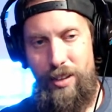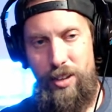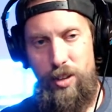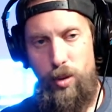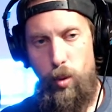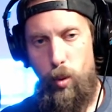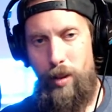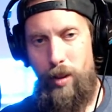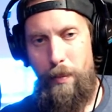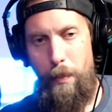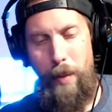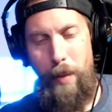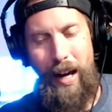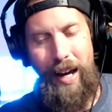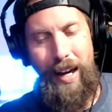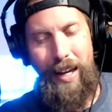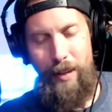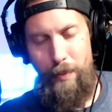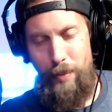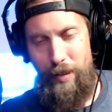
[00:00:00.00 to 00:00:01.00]
the store to
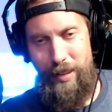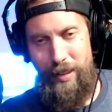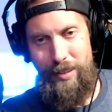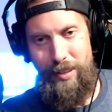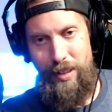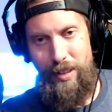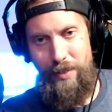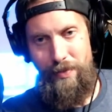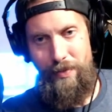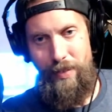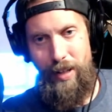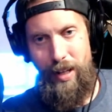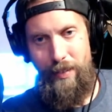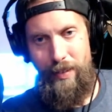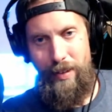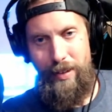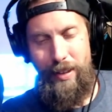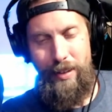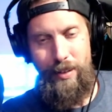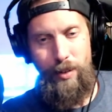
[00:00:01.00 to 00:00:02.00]
buy a PlayStation
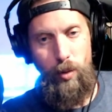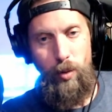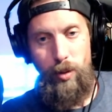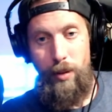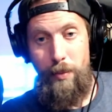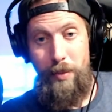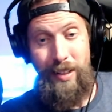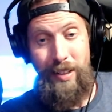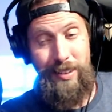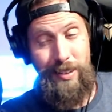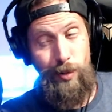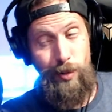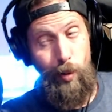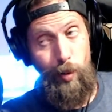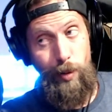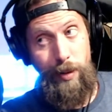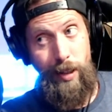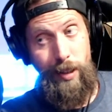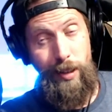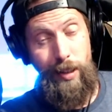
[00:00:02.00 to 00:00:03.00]
5. I think they're only being
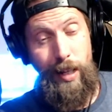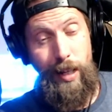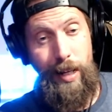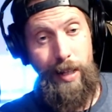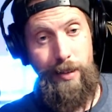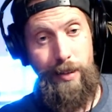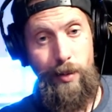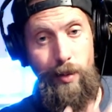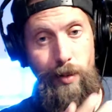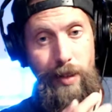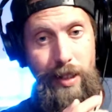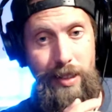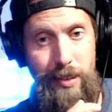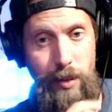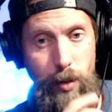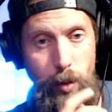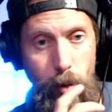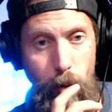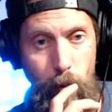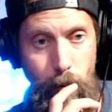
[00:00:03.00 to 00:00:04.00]
sold online though.
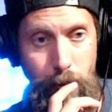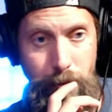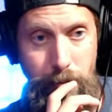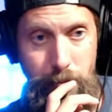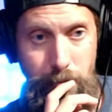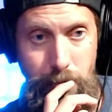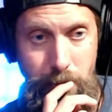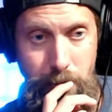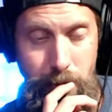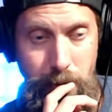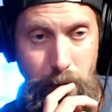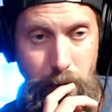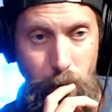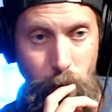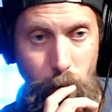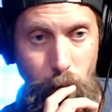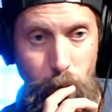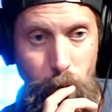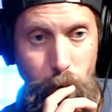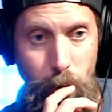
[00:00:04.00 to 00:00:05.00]
That's the whole
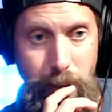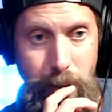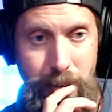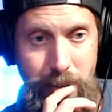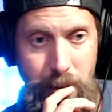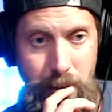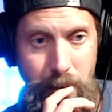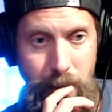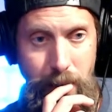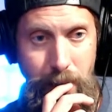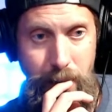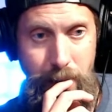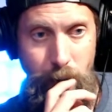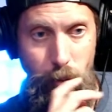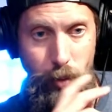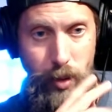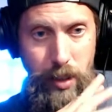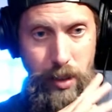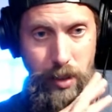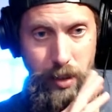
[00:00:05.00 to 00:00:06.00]
the whole crazy
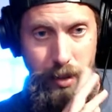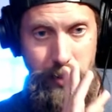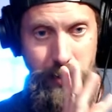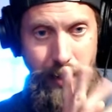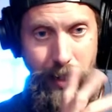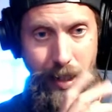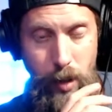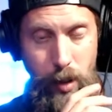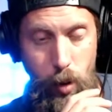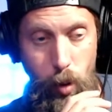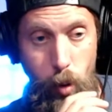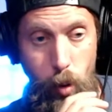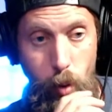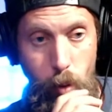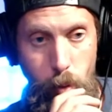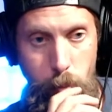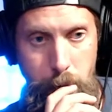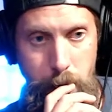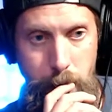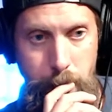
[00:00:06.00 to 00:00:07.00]
thing. They want you to stay
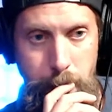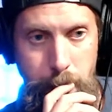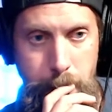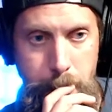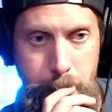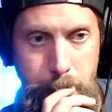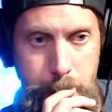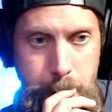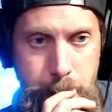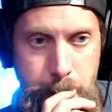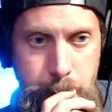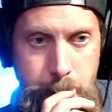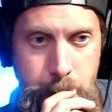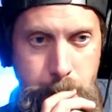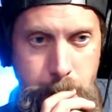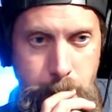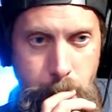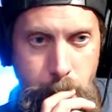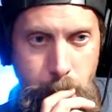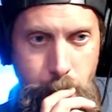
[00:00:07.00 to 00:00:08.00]
home.
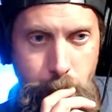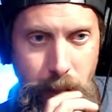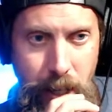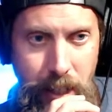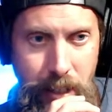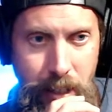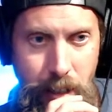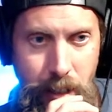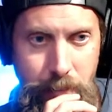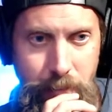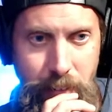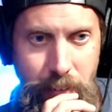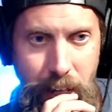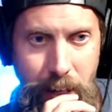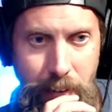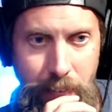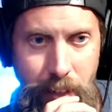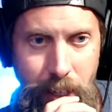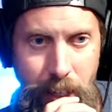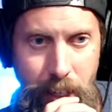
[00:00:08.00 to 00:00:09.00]
I got
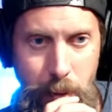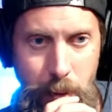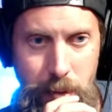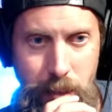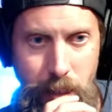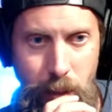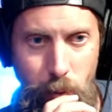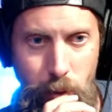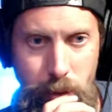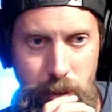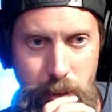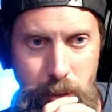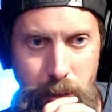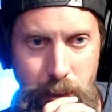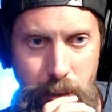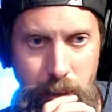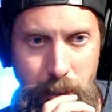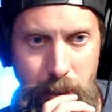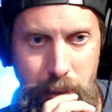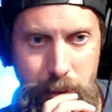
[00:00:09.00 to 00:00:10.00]
five games and I want
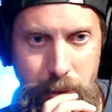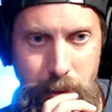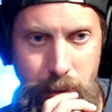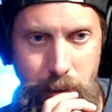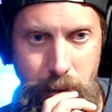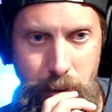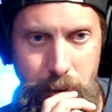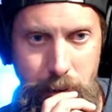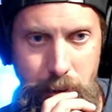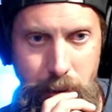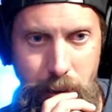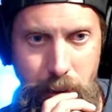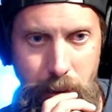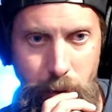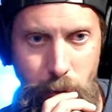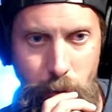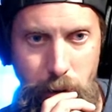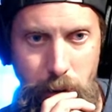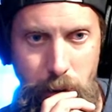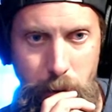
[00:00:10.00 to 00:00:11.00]
to get an SD on
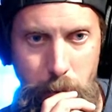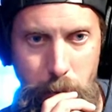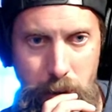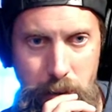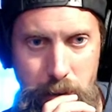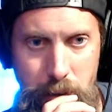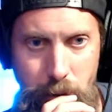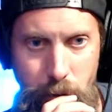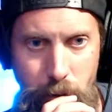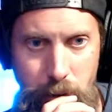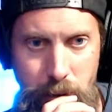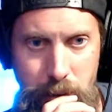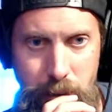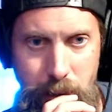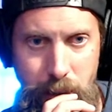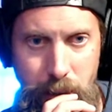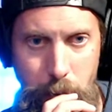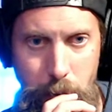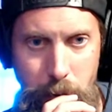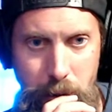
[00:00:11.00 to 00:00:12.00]
day one, but
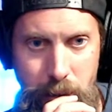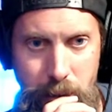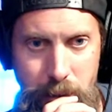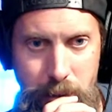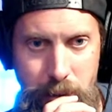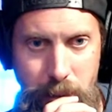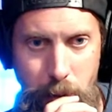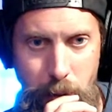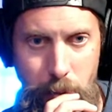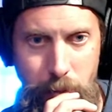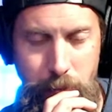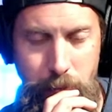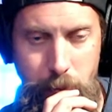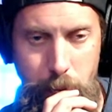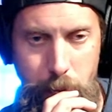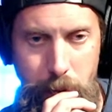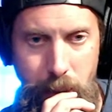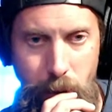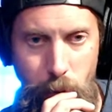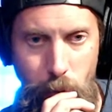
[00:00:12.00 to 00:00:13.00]
Sony said it'd be
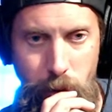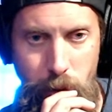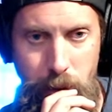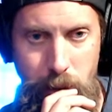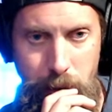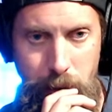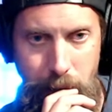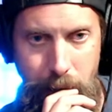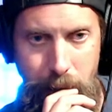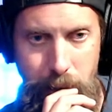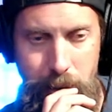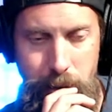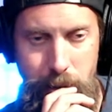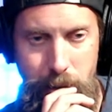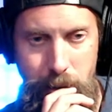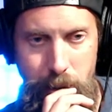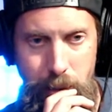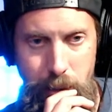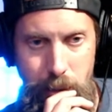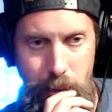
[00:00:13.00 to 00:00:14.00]
disabled from day one.
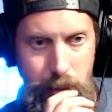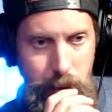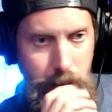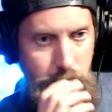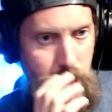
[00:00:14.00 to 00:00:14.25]
Yes.